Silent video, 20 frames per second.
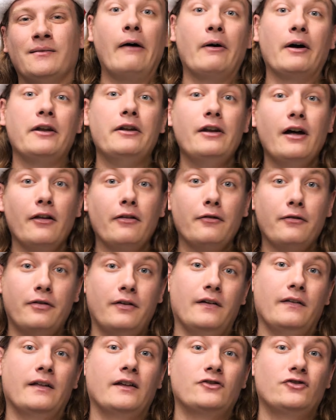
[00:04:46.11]
Oh, another
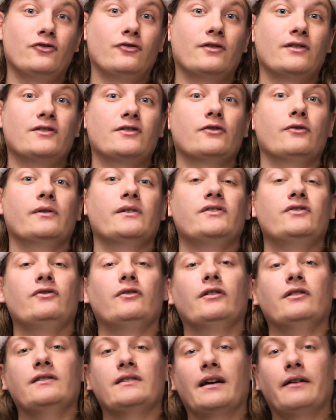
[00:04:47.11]
thing that you could do is you
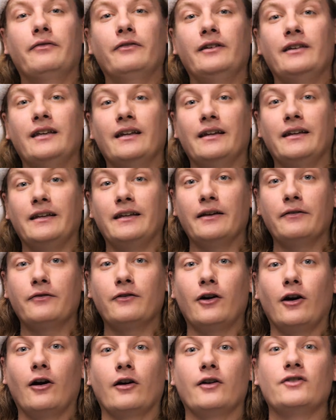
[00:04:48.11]
can definitely get a gift
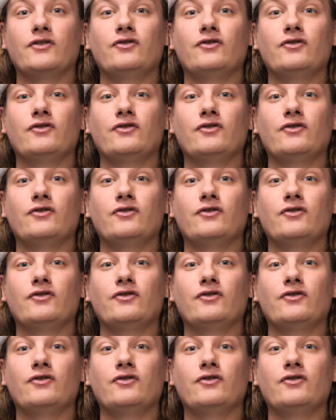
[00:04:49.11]
card